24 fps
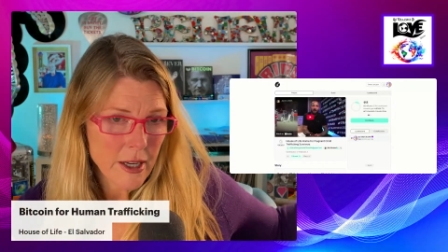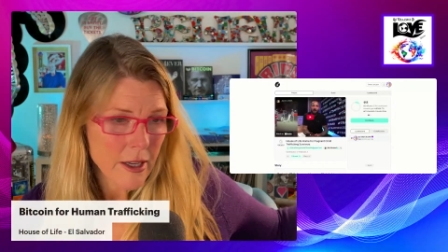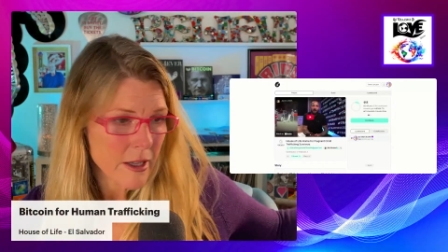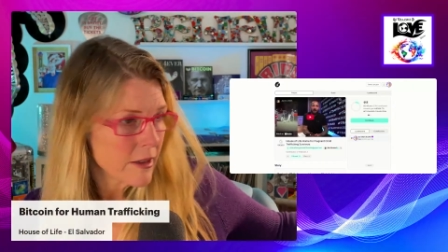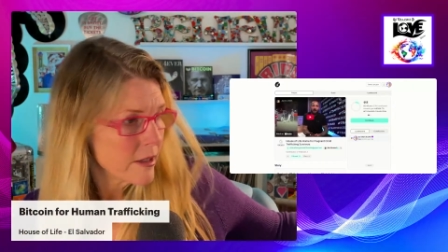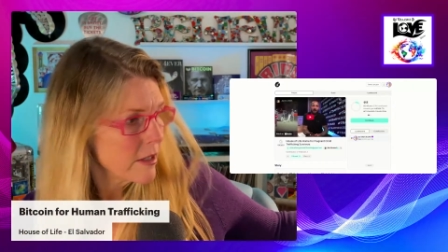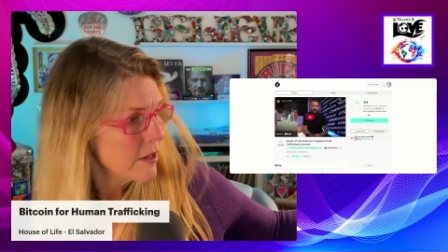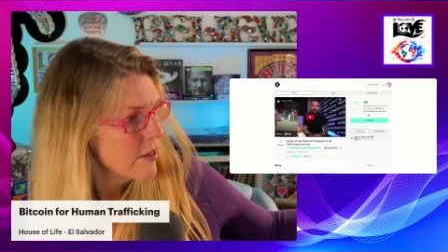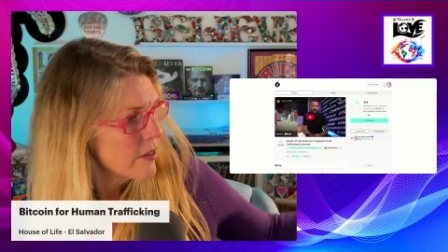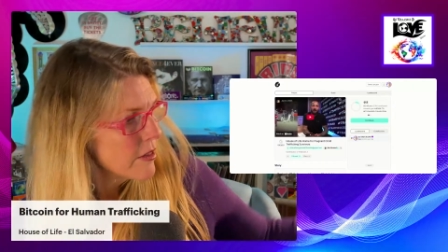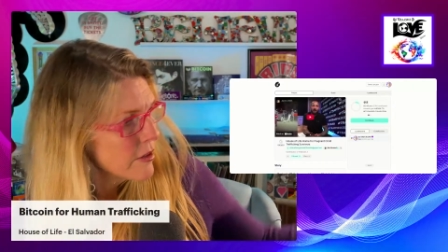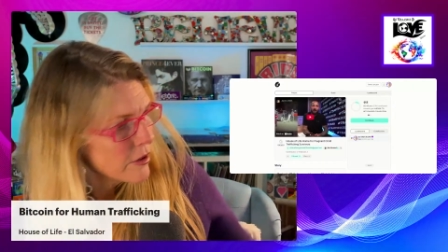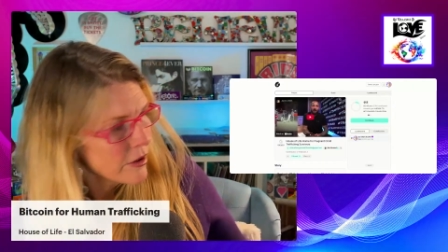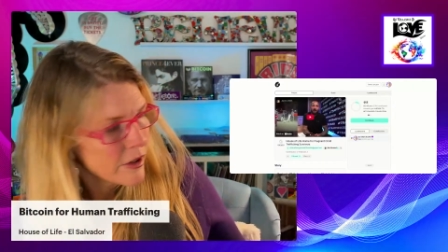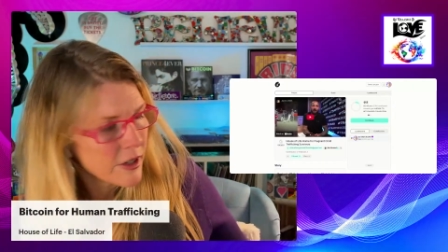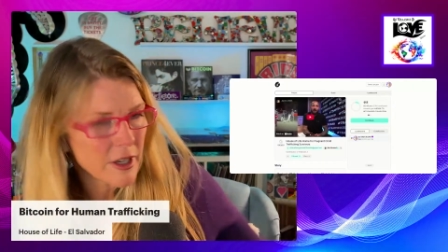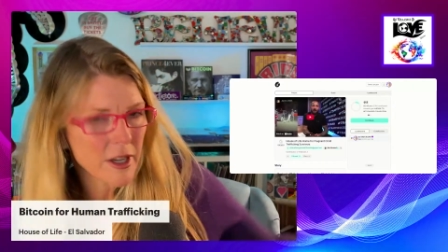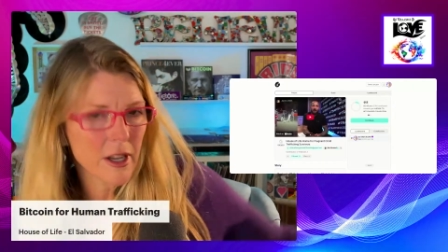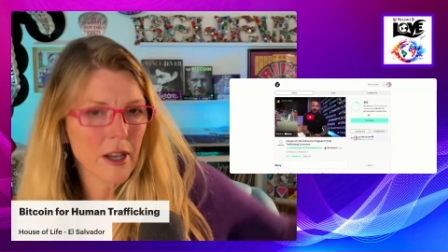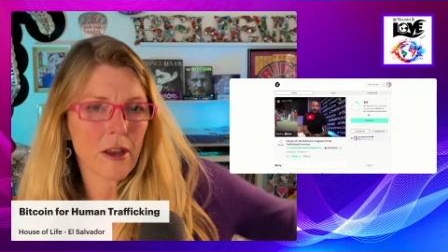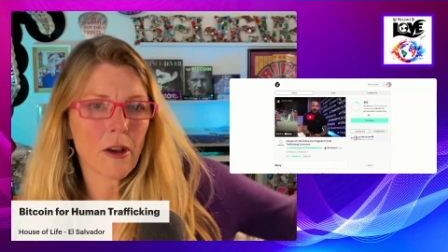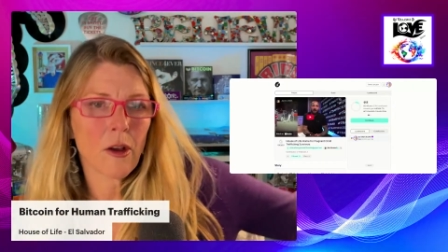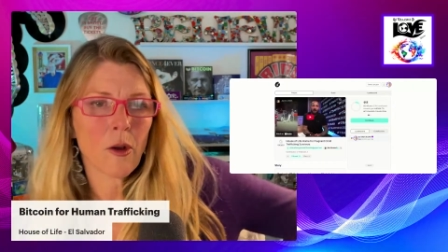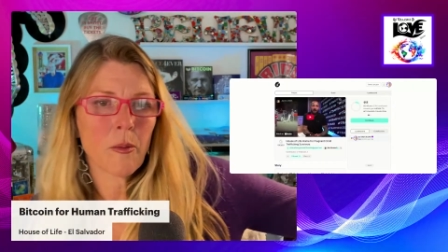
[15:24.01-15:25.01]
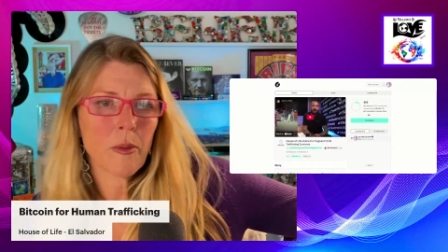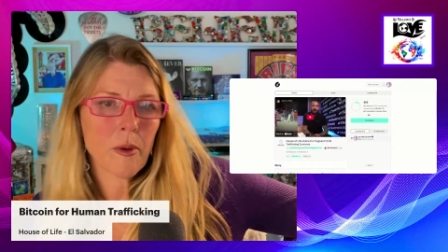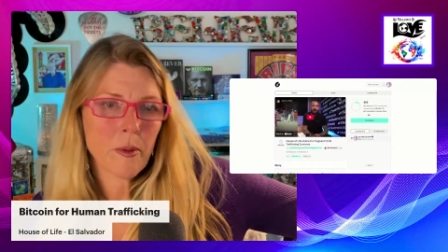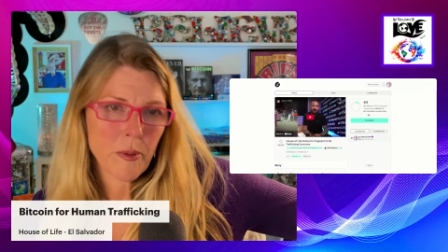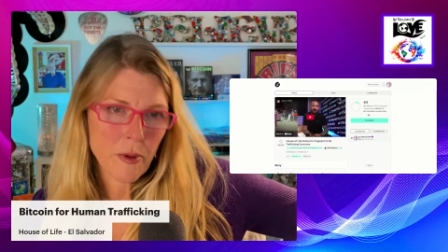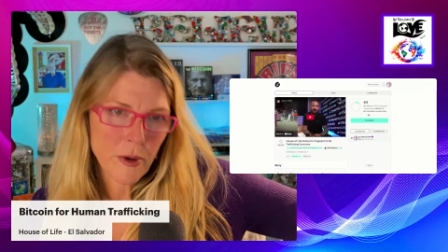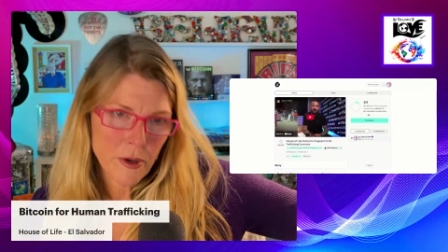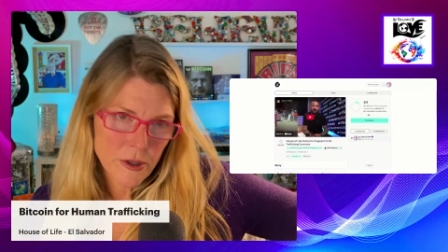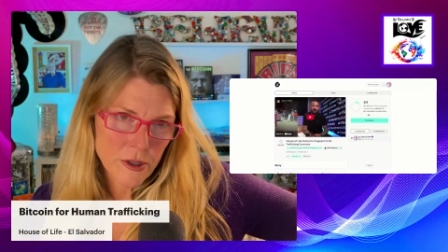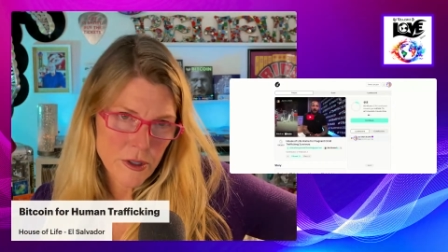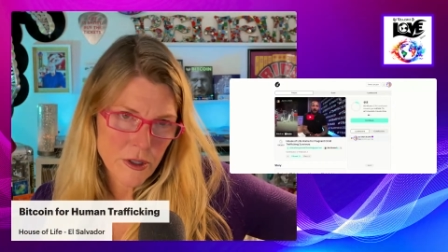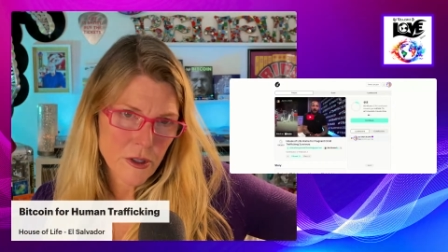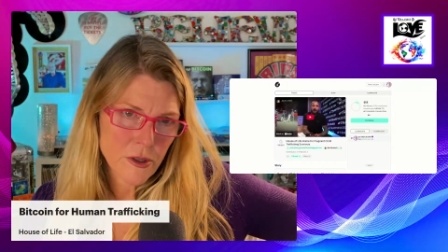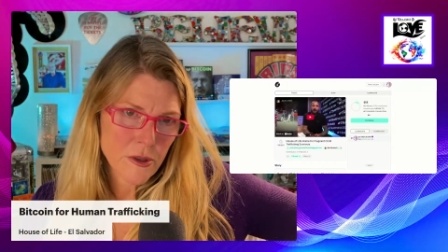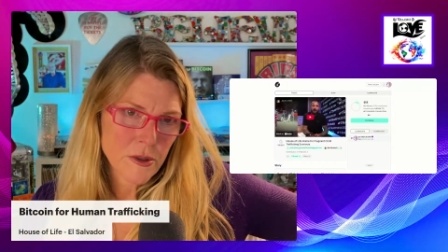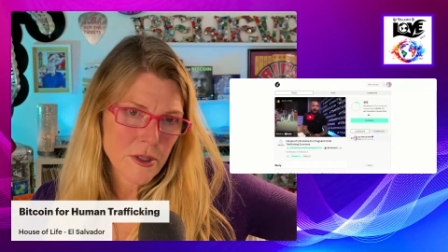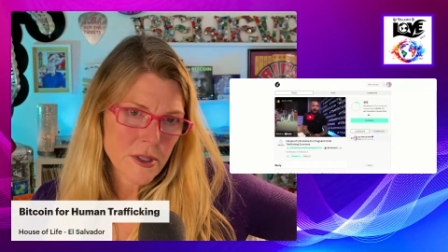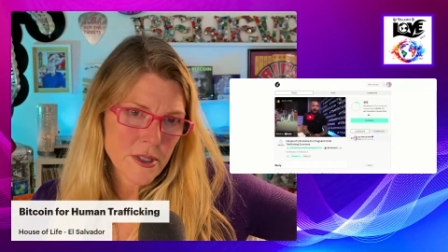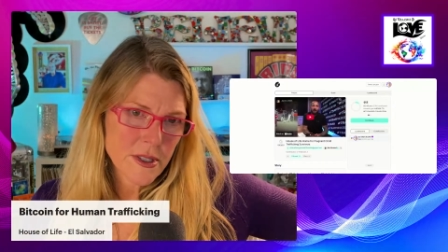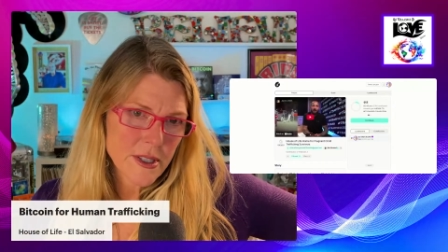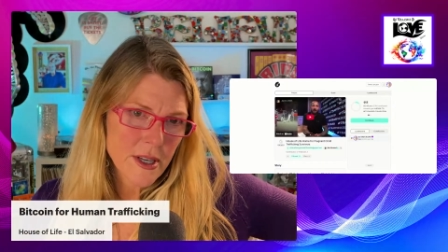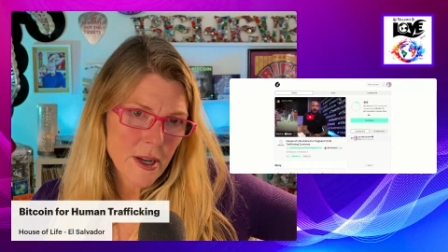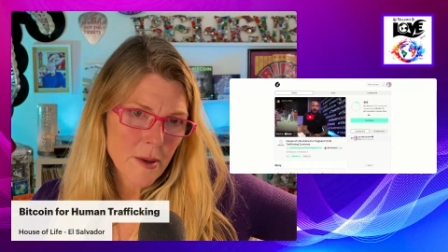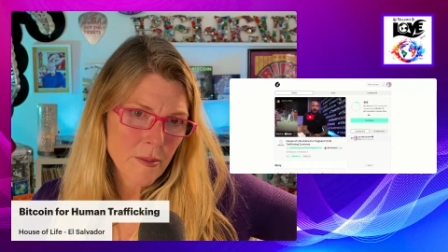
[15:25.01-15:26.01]
And then they're going to help a person who's a
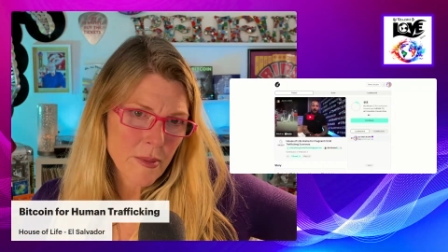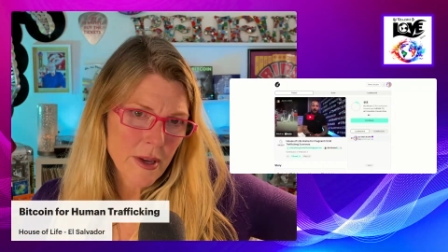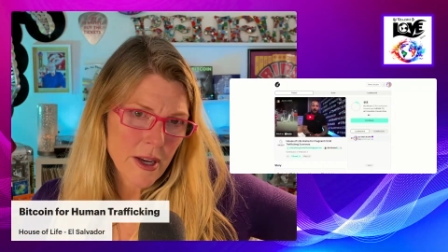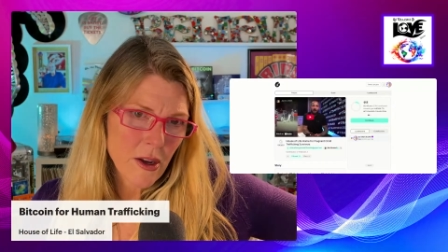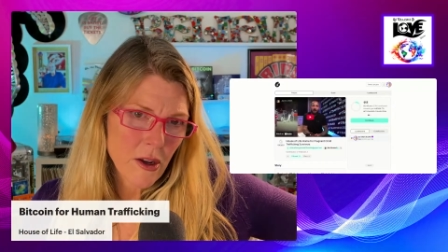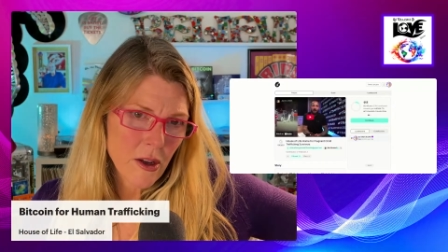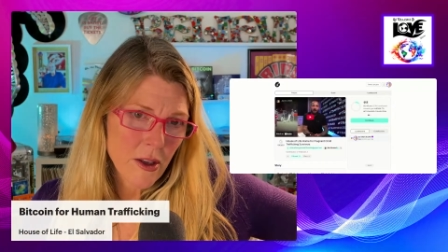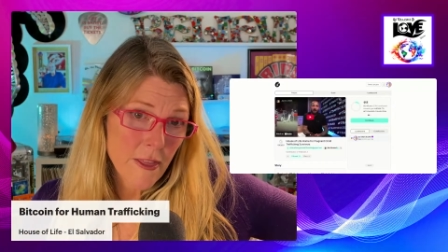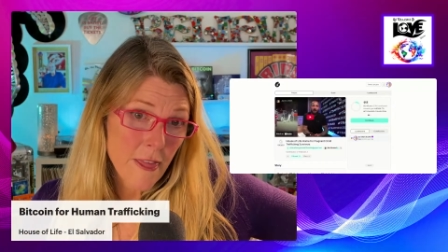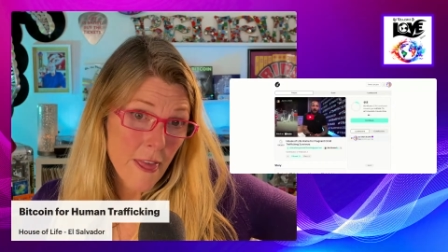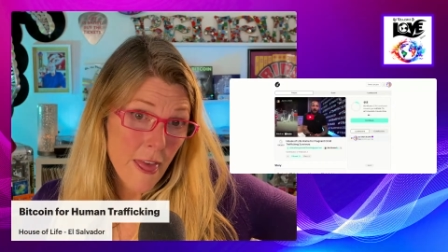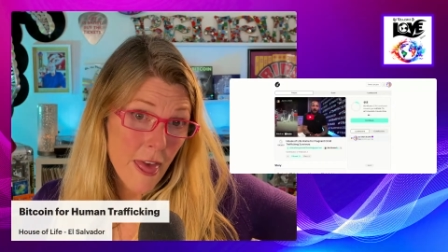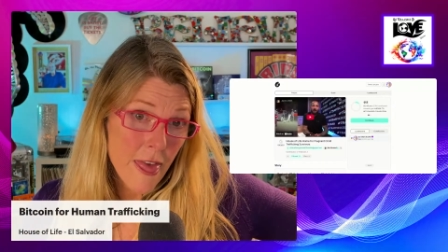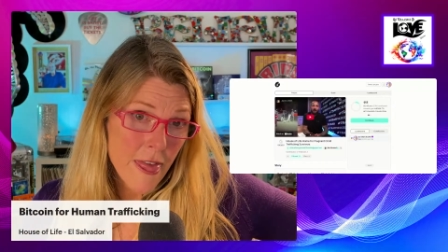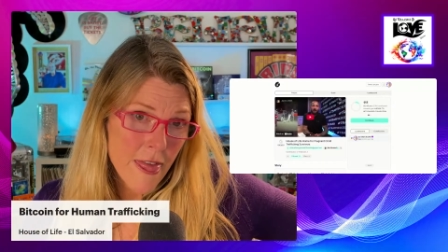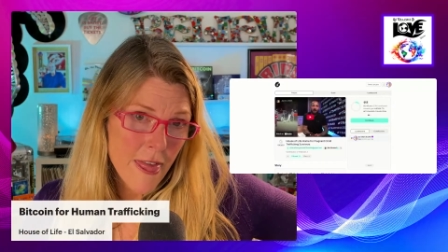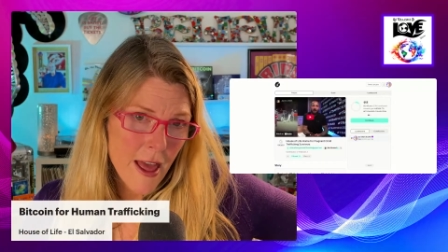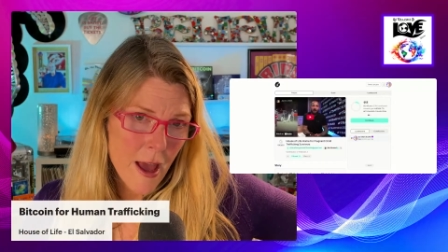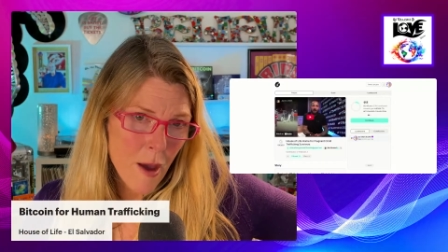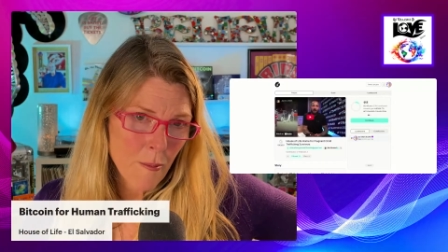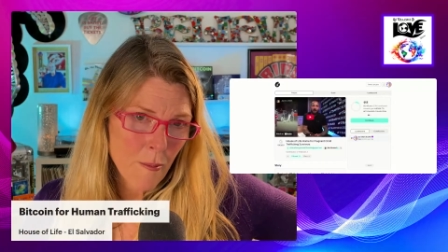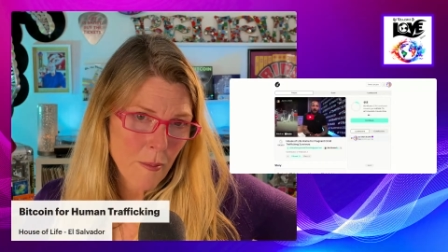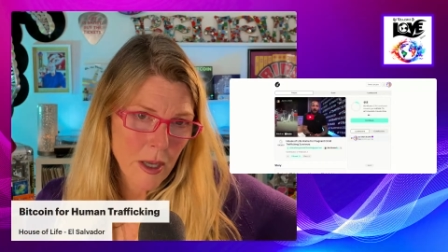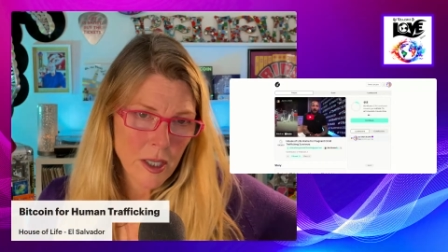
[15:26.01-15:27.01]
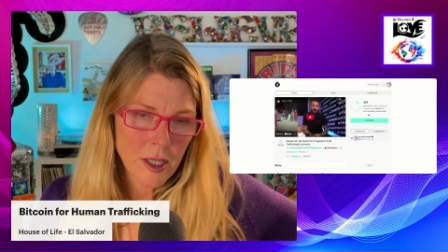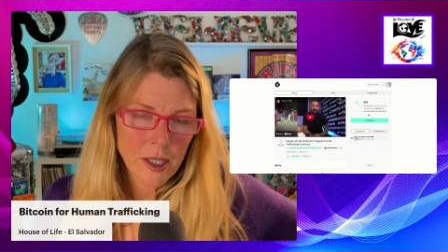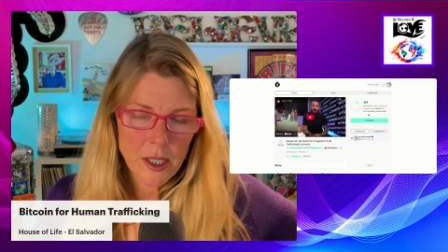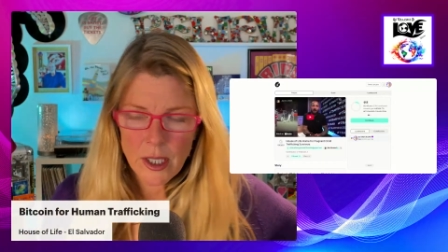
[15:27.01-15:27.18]
step behind them.